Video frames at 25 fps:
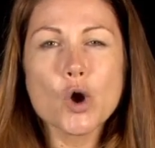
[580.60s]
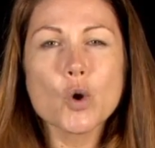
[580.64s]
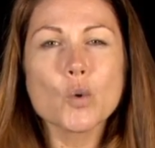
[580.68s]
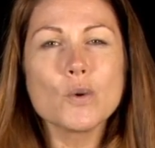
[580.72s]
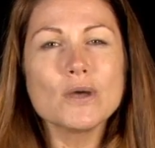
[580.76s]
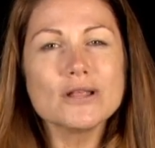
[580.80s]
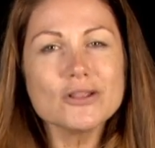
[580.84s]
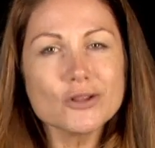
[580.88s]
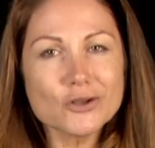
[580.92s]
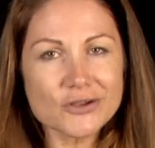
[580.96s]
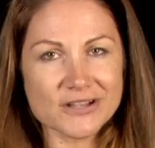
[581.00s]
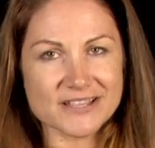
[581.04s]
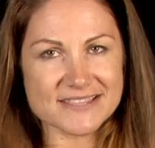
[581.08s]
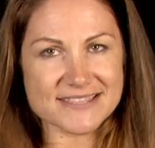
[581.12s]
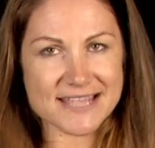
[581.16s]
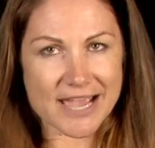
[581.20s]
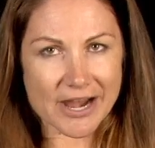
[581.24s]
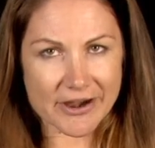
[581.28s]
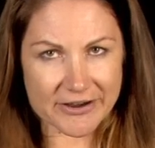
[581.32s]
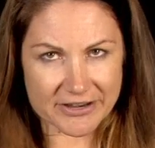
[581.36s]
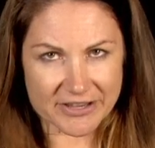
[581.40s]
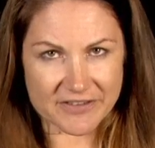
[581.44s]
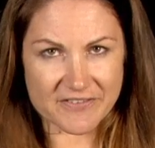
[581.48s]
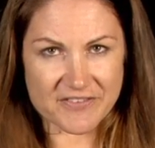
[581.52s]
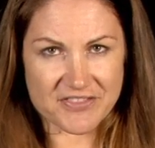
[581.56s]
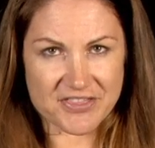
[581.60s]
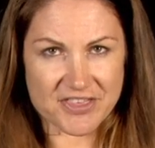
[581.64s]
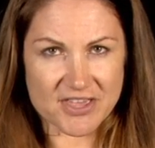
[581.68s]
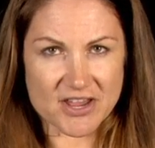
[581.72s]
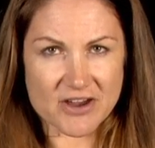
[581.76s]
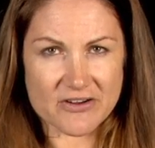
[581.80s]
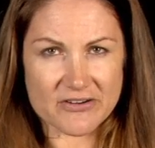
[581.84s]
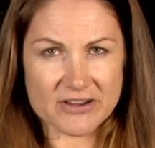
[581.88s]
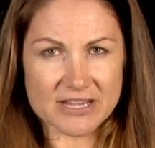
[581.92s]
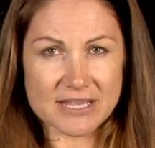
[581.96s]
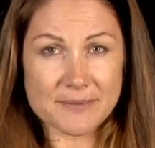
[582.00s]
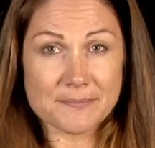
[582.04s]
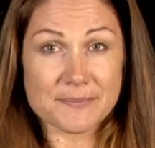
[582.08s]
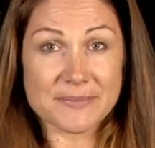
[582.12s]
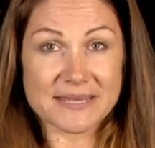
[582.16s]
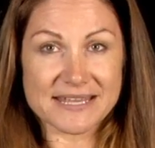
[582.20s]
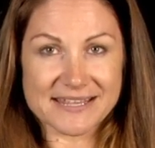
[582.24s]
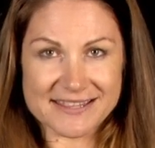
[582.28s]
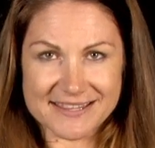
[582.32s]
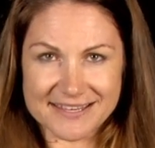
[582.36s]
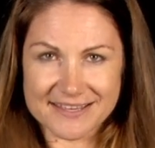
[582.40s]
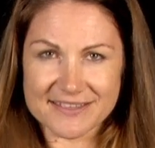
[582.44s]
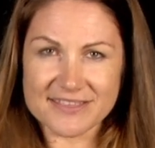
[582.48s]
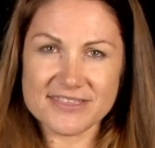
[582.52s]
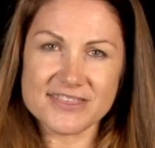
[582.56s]
We'll look at narrative theory,
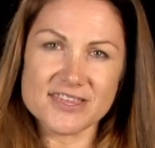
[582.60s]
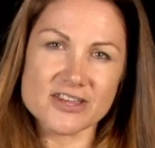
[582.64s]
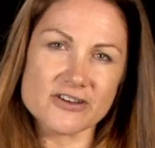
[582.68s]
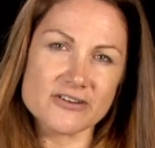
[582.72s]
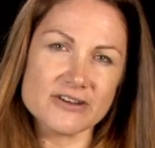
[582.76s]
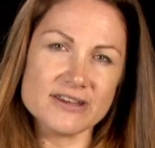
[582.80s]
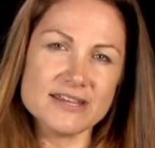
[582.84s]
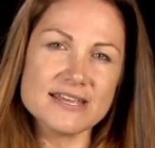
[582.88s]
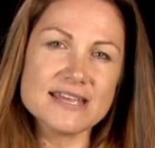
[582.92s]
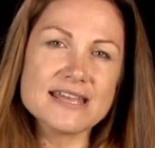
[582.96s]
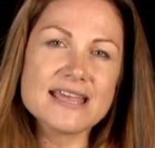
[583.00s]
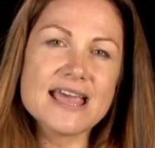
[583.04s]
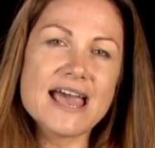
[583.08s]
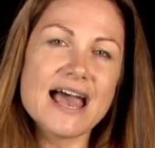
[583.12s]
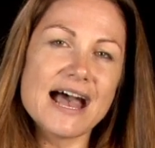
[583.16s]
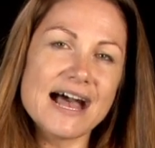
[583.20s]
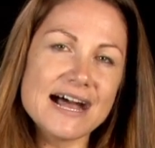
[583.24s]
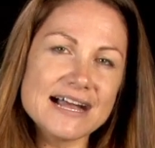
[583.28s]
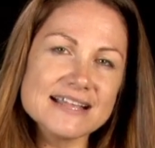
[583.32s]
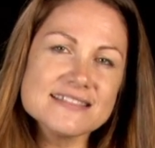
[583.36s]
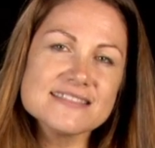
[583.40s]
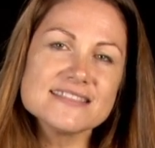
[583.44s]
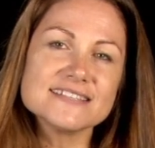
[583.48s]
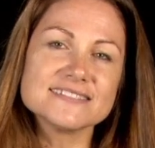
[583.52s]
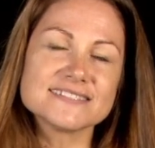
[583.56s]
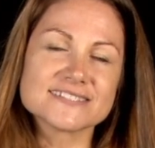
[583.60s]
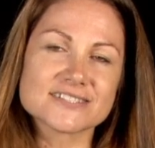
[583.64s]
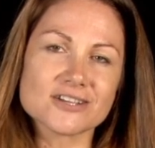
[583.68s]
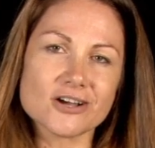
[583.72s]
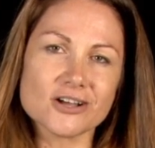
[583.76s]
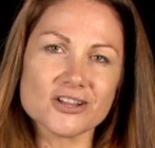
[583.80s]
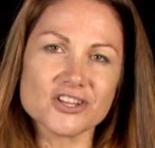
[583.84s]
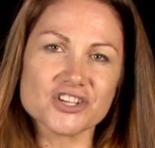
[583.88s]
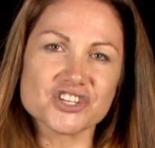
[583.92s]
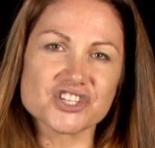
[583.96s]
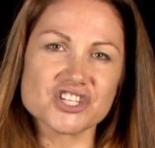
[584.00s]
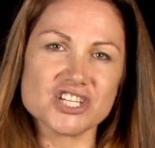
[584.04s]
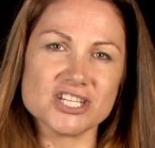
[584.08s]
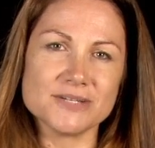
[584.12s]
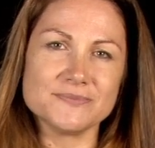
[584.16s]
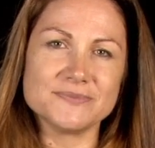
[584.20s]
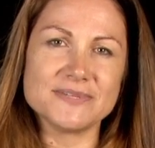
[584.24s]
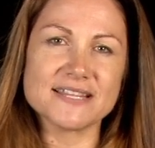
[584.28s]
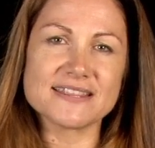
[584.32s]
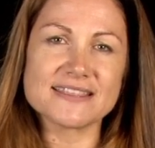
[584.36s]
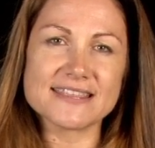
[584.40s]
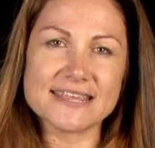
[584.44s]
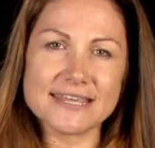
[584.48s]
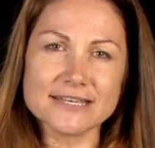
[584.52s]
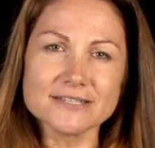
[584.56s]
media theory, and at scholarship
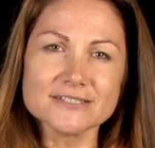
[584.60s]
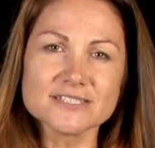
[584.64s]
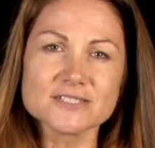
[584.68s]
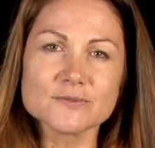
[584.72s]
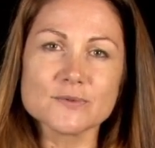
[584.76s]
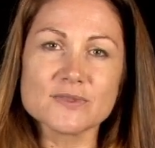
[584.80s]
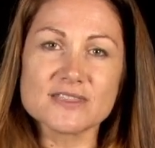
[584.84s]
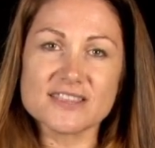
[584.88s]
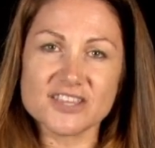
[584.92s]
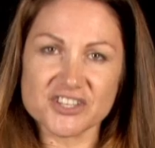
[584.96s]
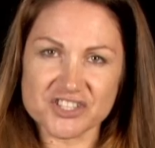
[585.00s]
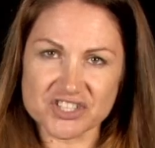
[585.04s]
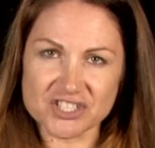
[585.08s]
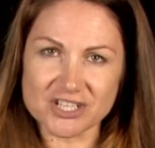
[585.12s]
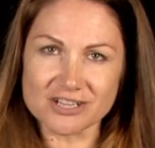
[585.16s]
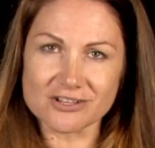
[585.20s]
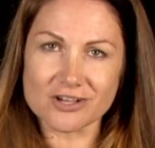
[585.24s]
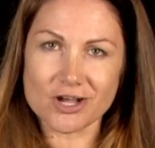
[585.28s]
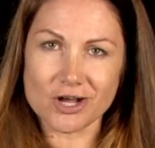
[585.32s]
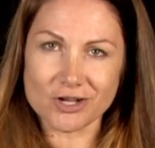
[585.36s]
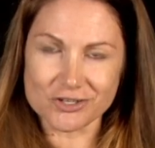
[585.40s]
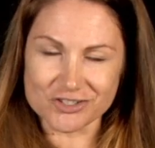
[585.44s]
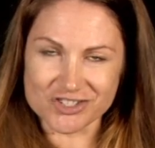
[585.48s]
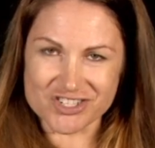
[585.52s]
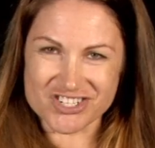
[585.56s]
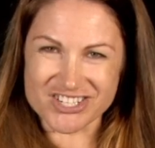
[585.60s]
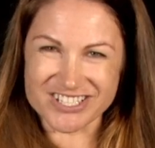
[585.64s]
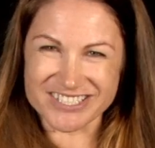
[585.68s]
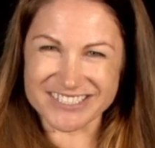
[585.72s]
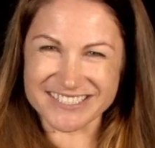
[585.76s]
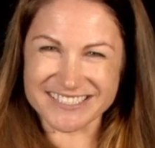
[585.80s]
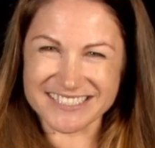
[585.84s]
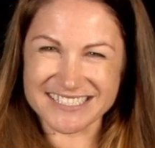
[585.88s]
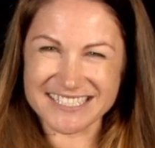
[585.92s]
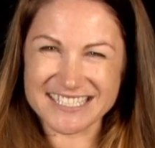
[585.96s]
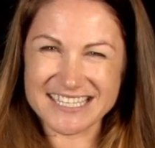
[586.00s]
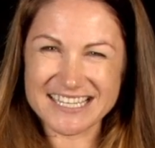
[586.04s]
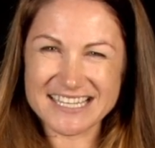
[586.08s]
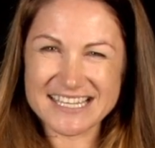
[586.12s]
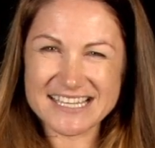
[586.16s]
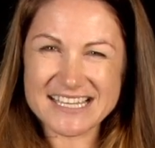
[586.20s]
that deals with digital cultures.